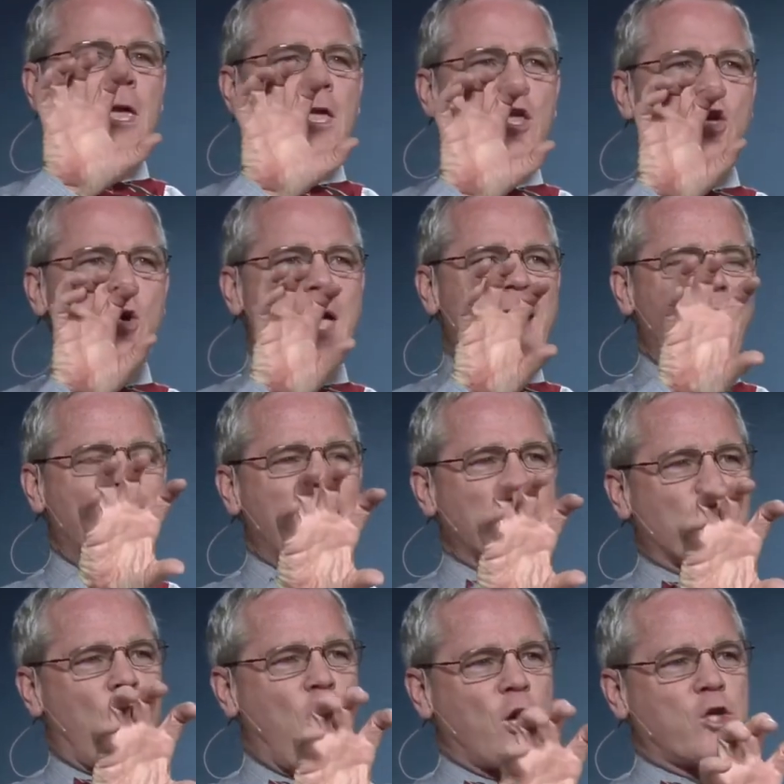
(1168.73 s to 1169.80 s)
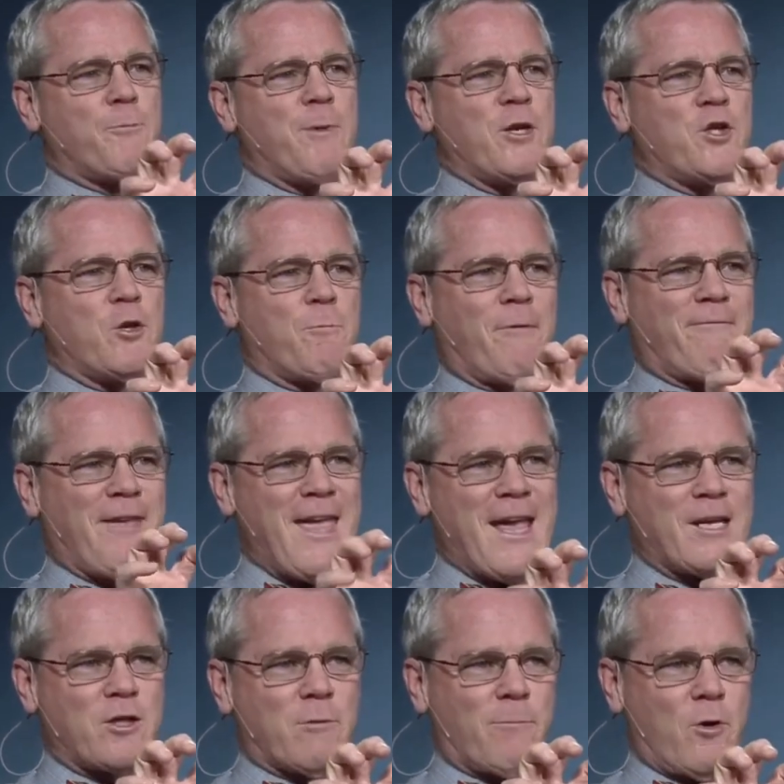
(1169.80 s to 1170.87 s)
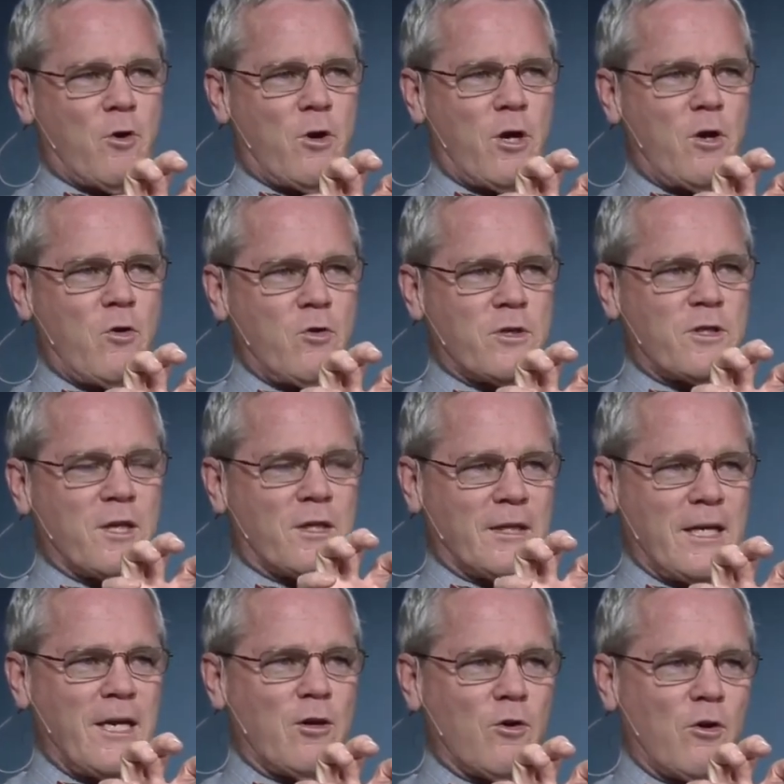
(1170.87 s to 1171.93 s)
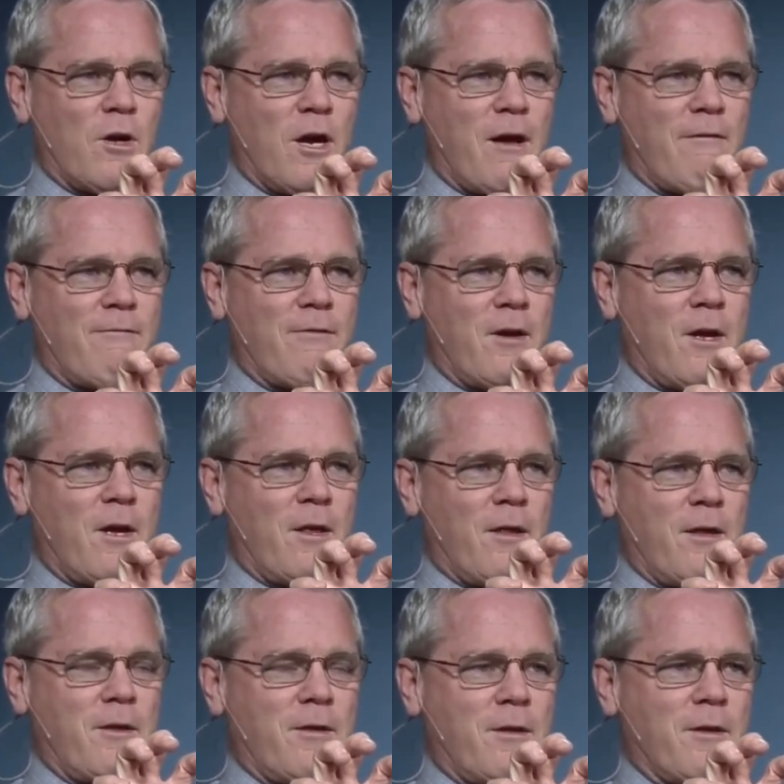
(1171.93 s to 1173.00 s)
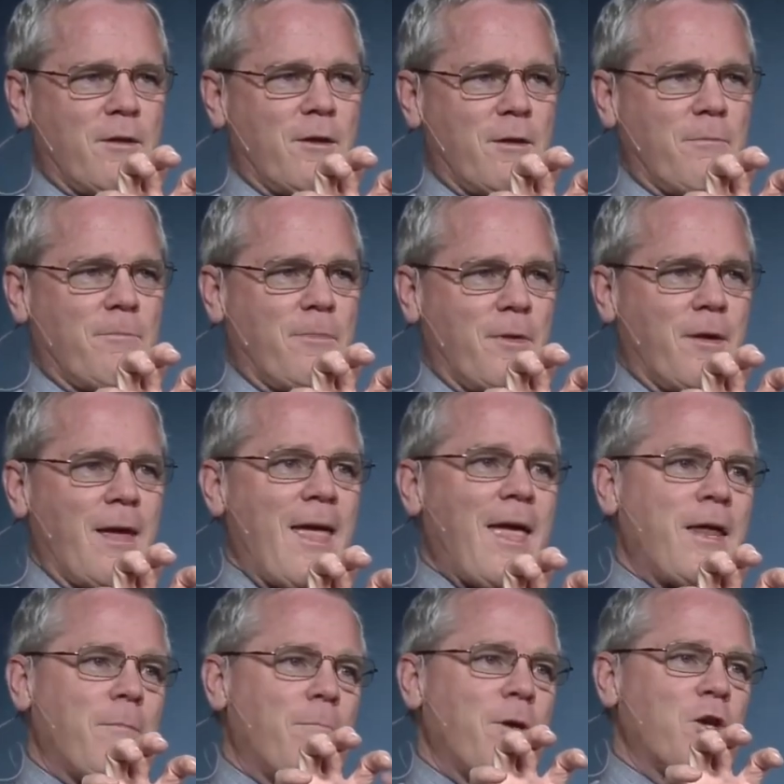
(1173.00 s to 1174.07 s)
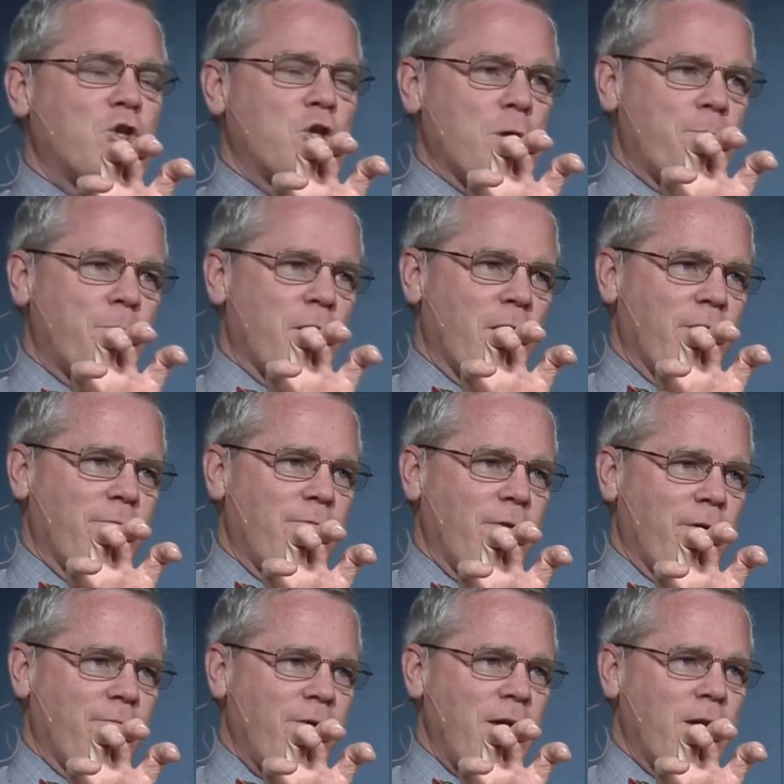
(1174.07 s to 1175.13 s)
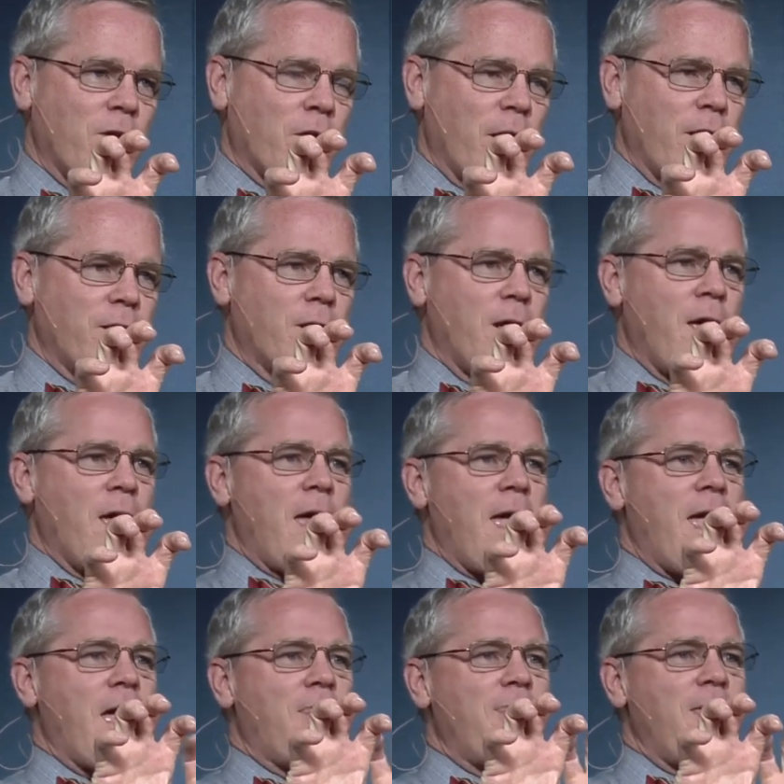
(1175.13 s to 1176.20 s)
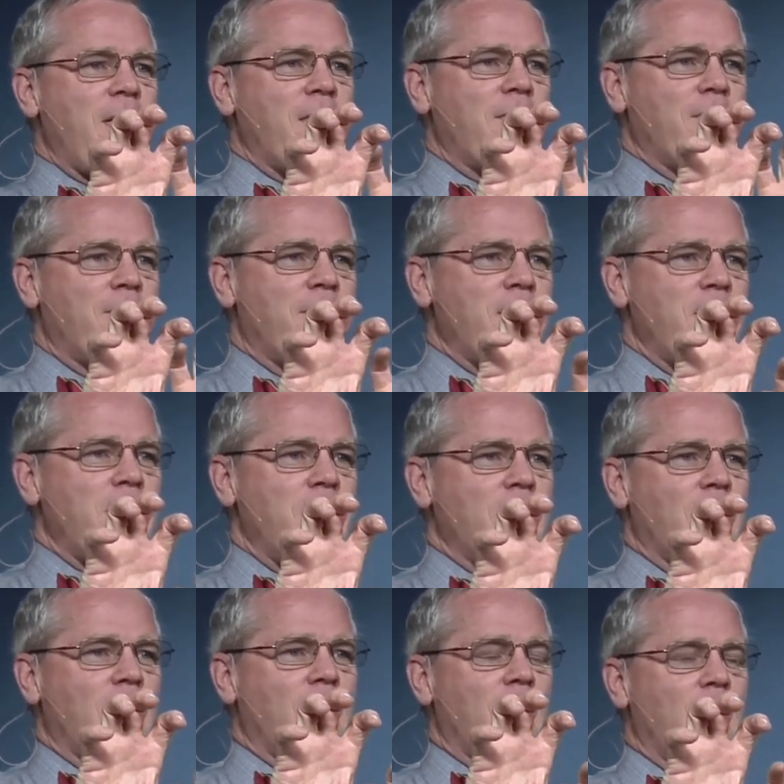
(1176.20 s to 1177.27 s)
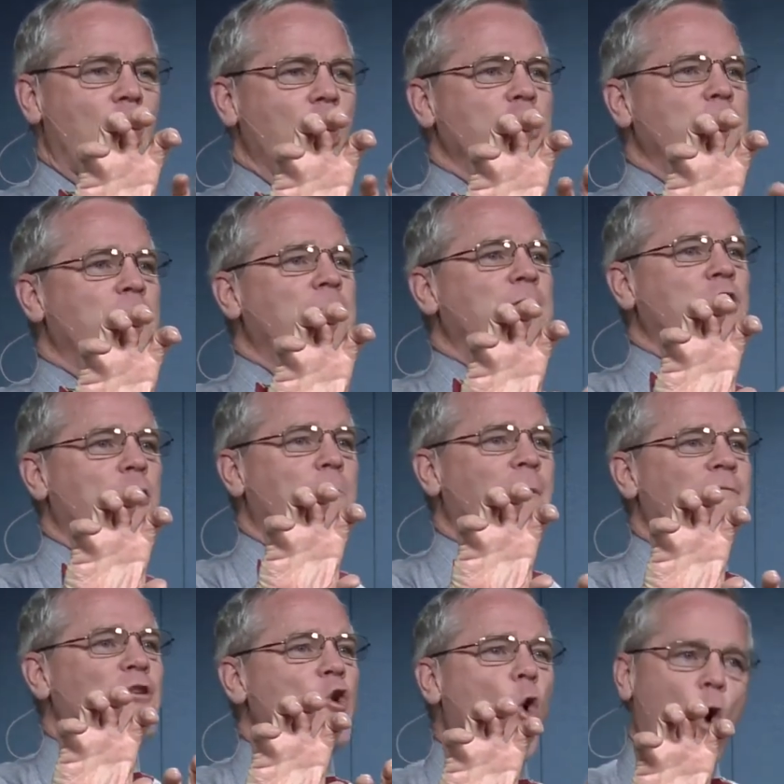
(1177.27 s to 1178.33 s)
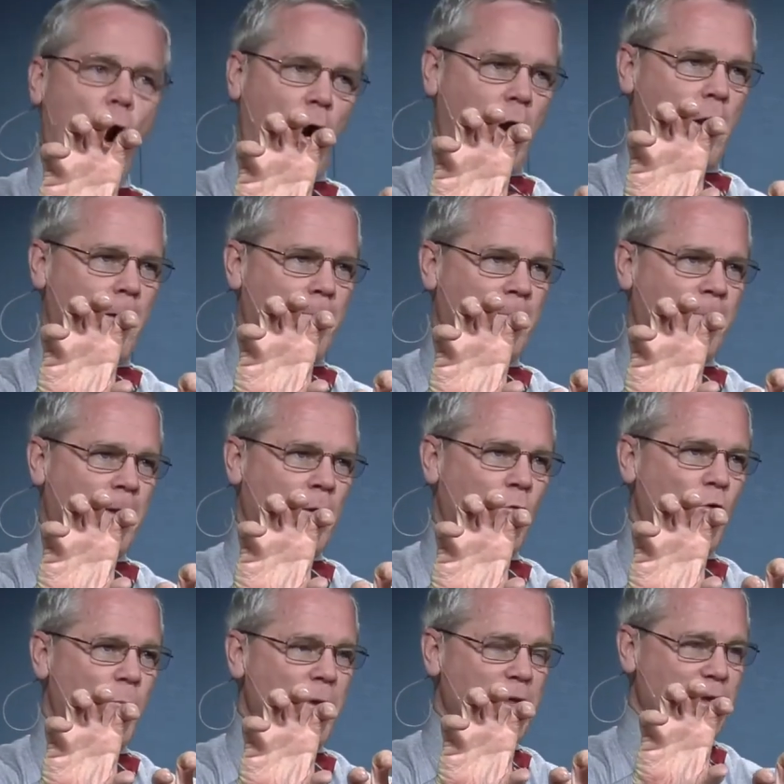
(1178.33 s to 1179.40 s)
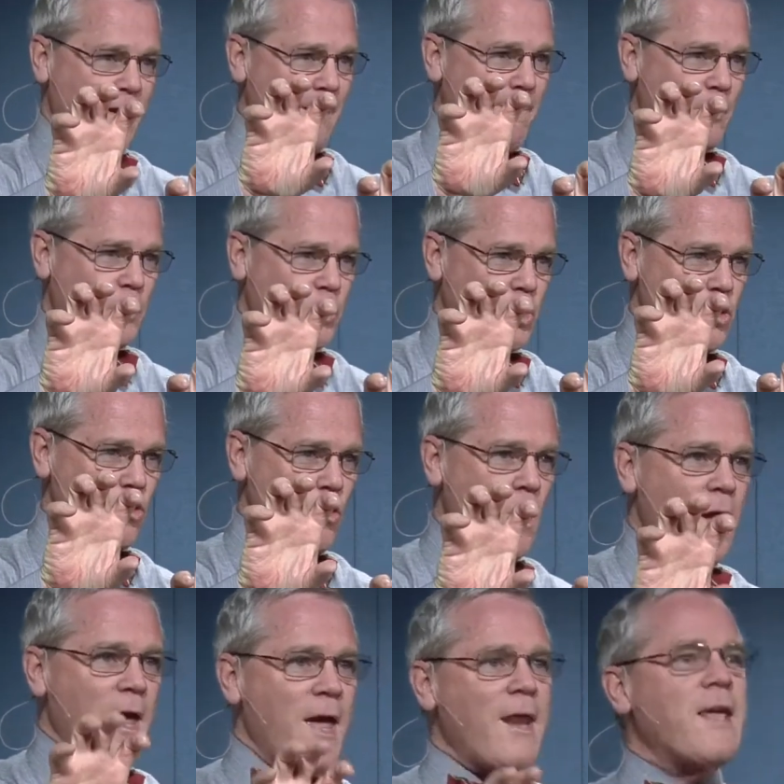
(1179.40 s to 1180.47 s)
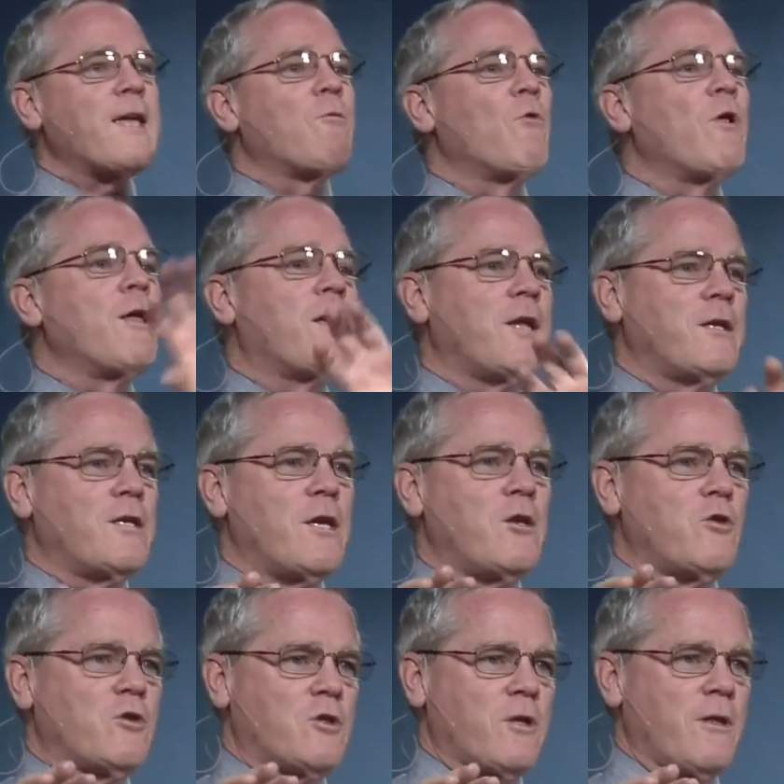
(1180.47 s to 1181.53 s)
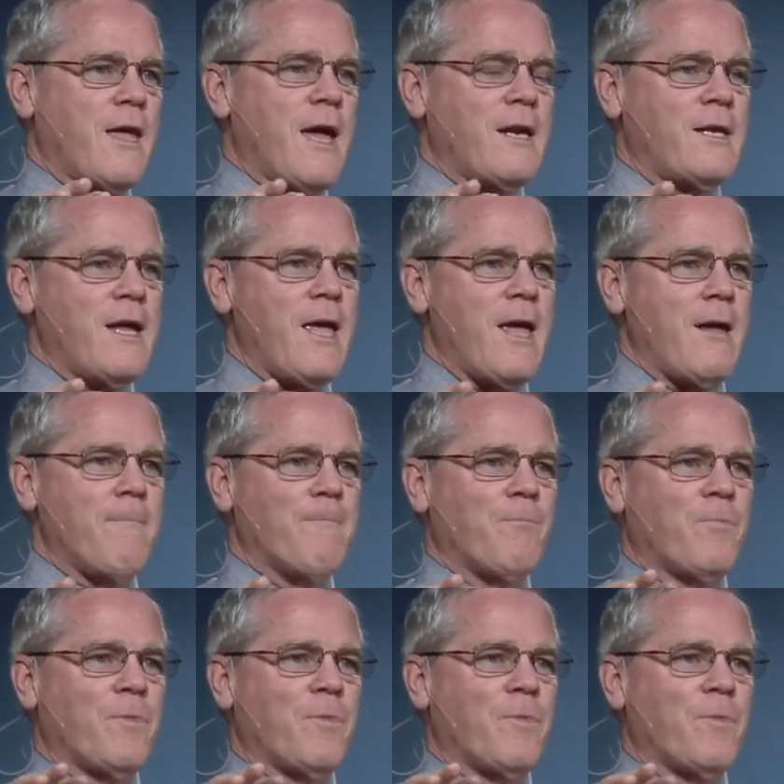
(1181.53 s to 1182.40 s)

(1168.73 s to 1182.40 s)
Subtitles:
you have his Archbishop of Canterbury, who's the leader of the head bishop of England, and then the Archbishop of York will be the number 2. And it really continues to that day.